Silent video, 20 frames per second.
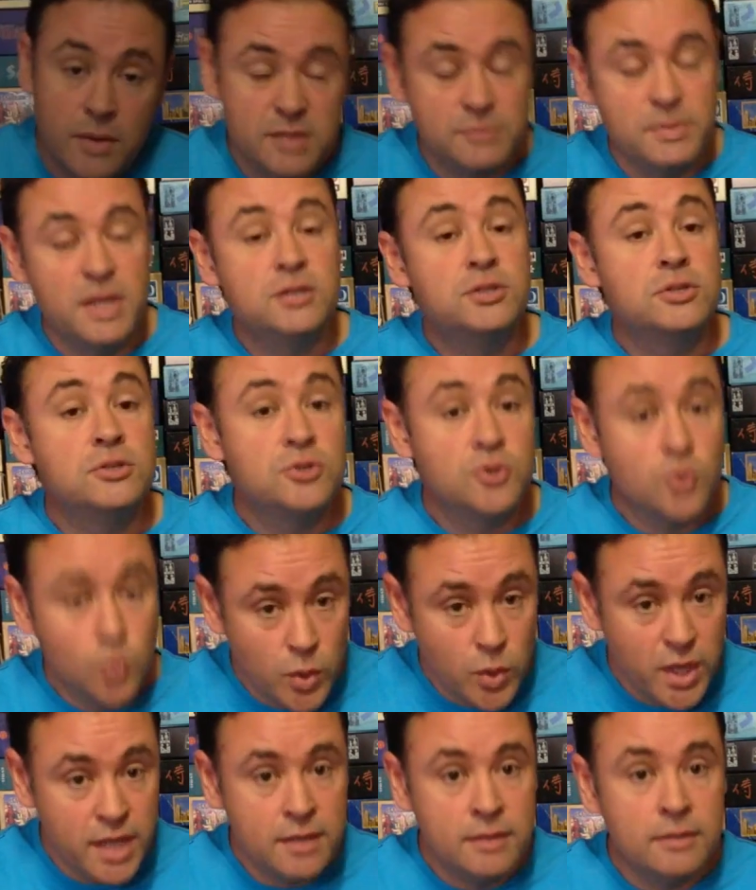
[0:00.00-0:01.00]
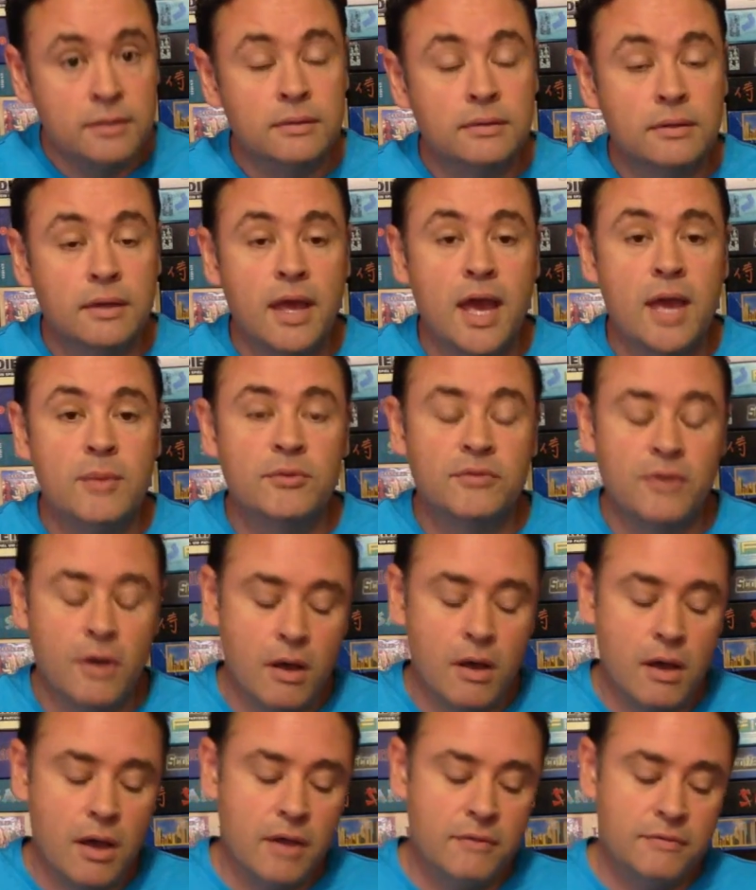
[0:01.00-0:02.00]
as mentioned, to win the game of
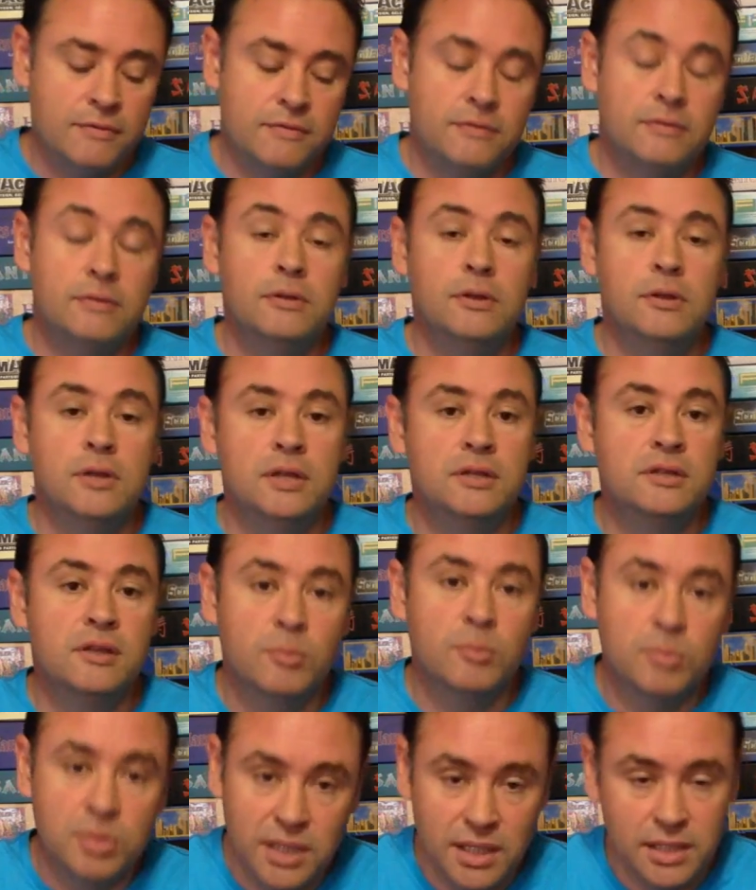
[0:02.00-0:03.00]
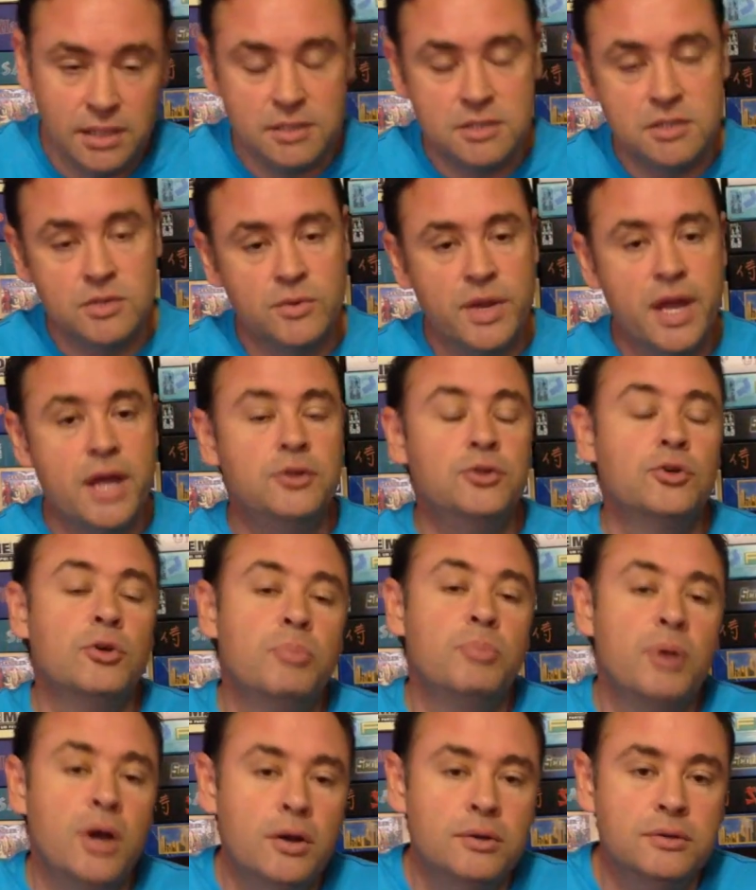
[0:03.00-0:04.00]
Hive, you need to completely surround your
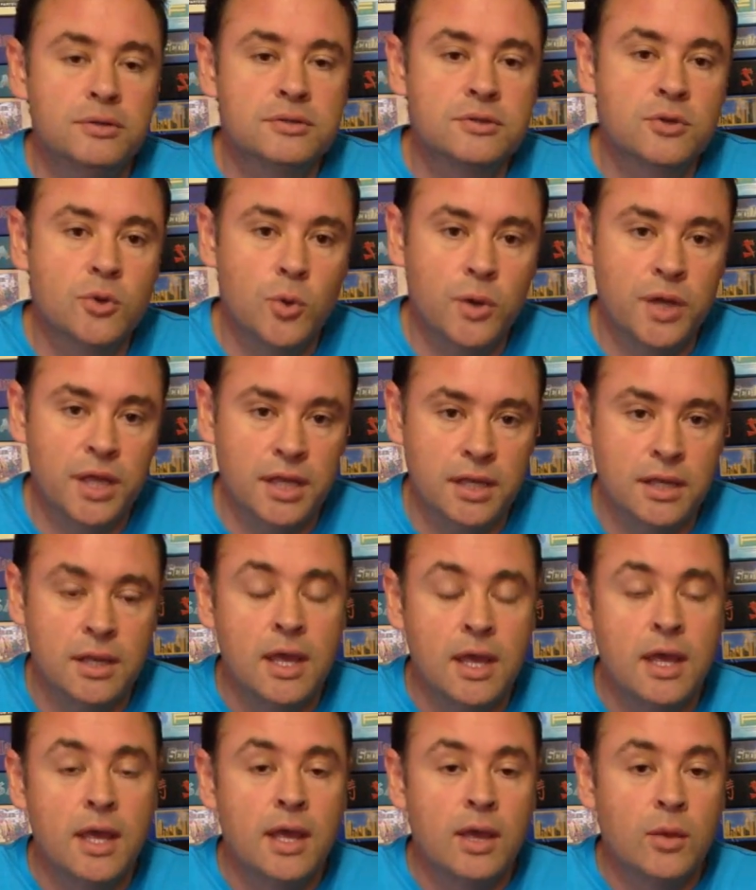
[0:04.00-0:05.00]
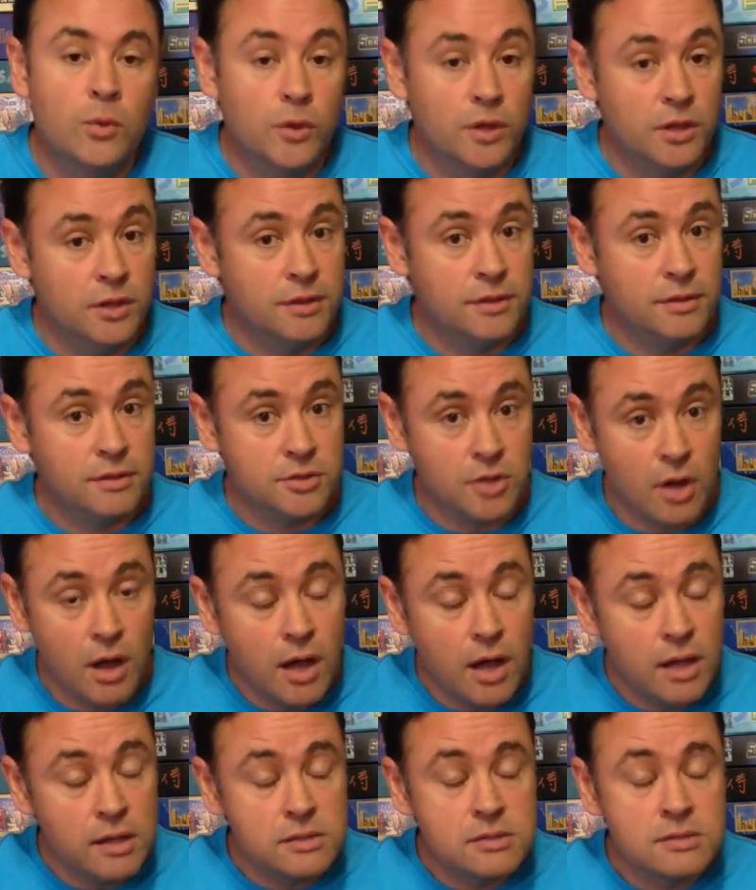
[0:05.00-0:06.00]
opponent's queen with
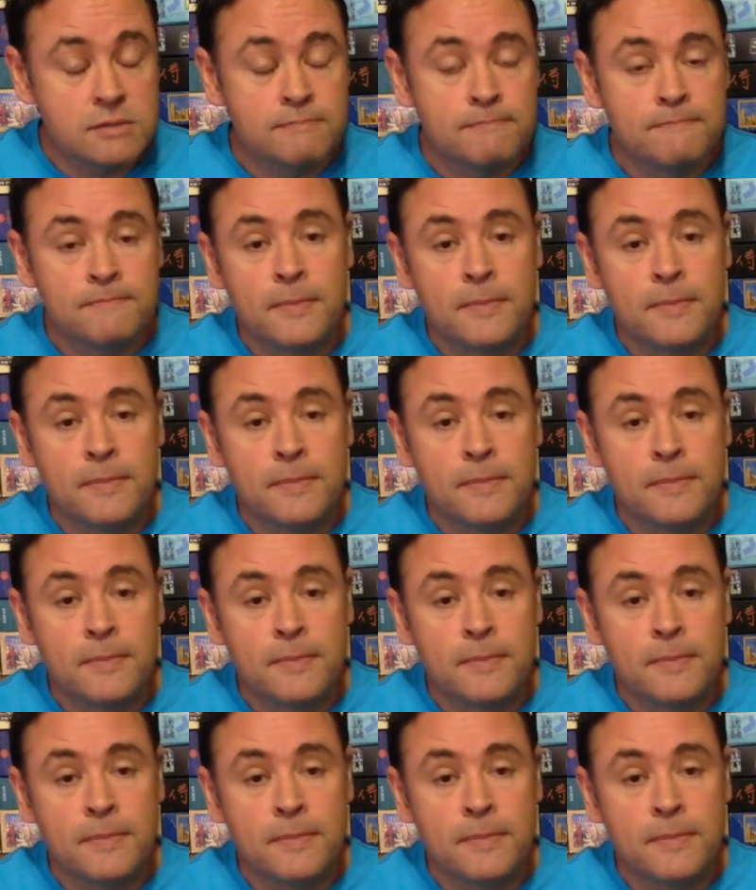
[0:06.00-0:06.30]
tiles.